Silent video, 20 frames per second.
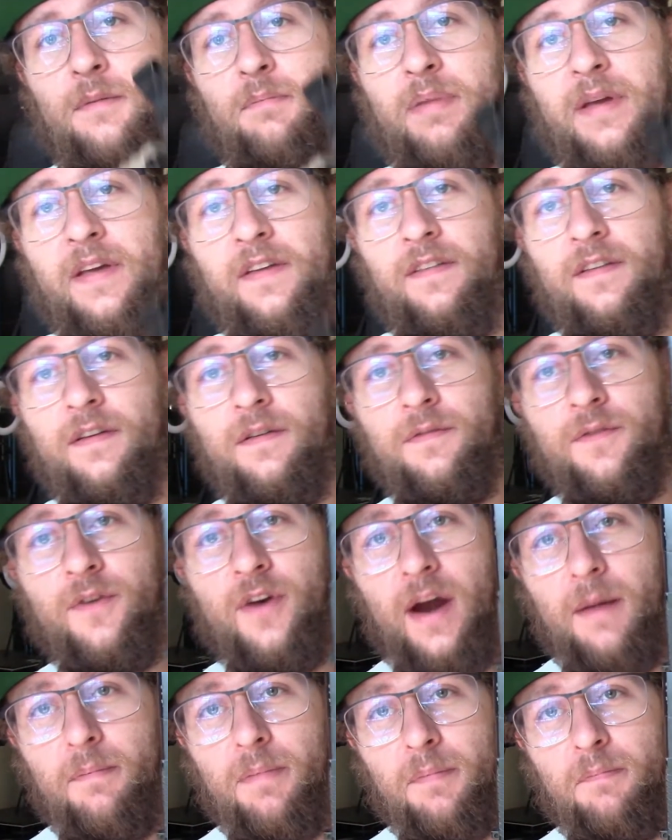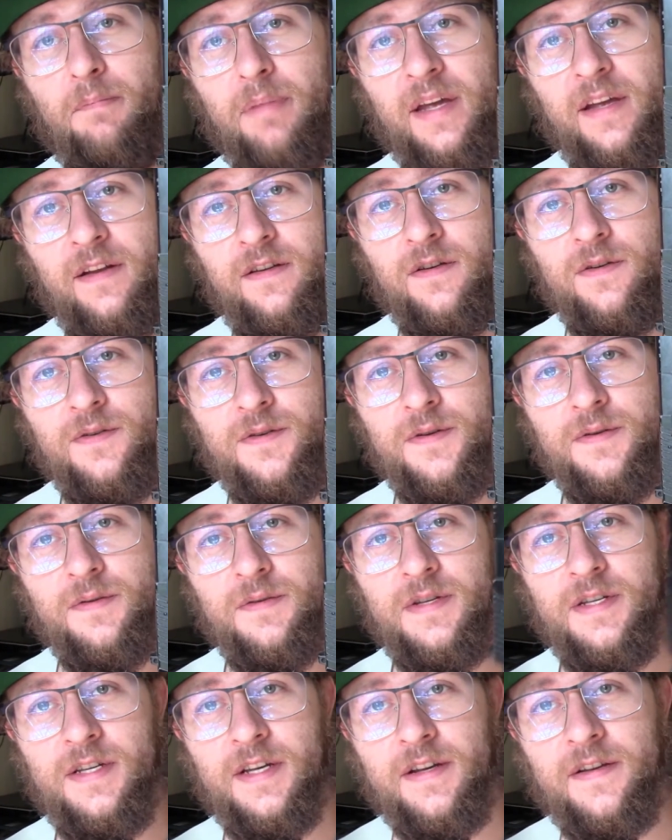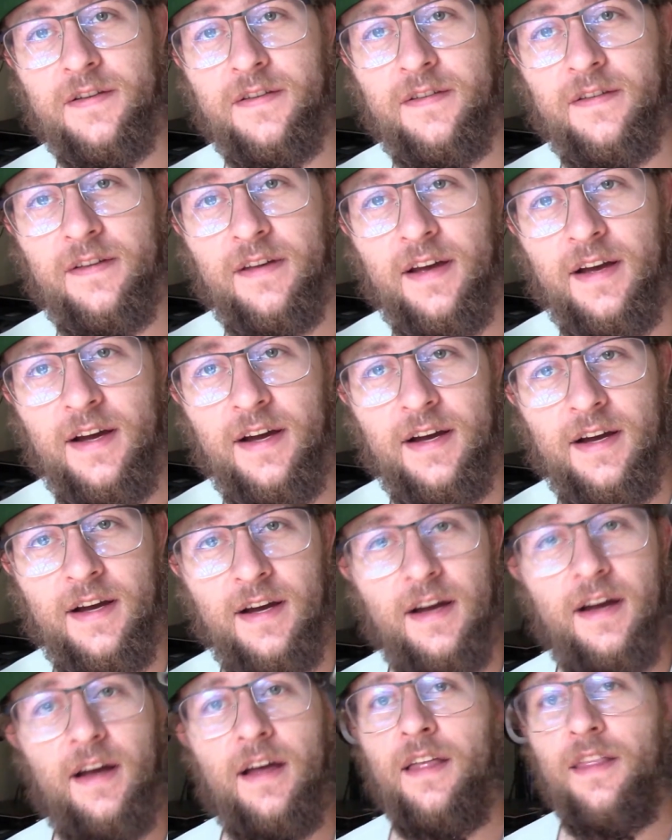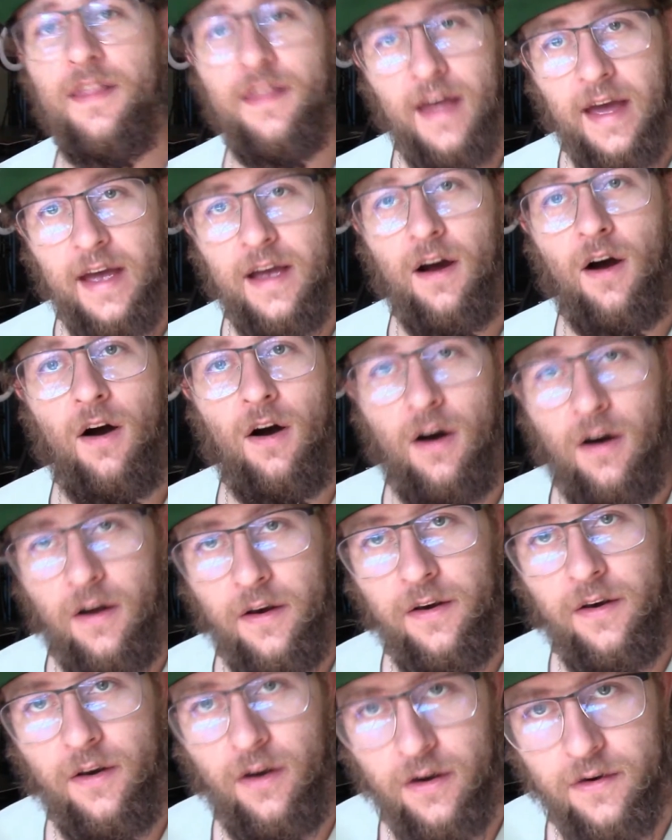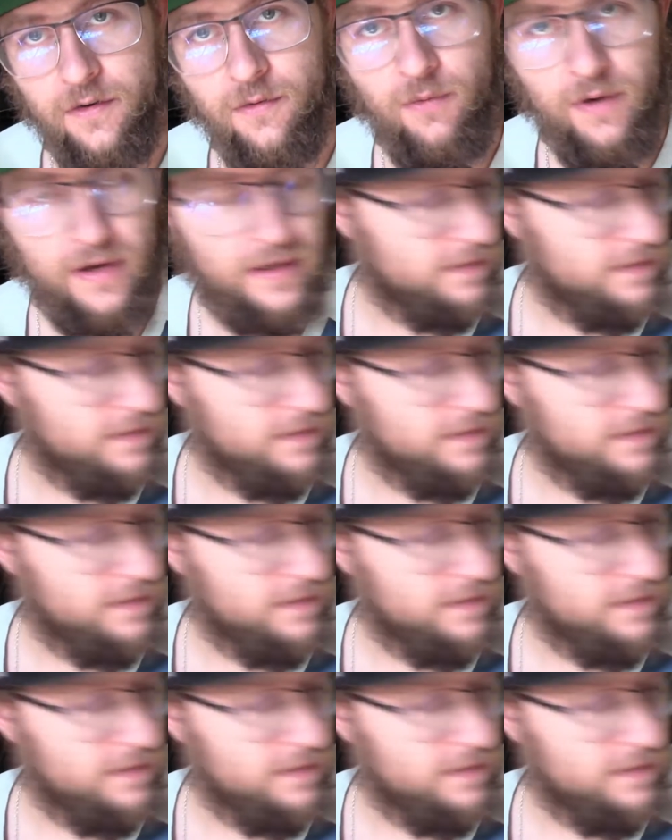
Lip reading: piece of crap P226, they are not real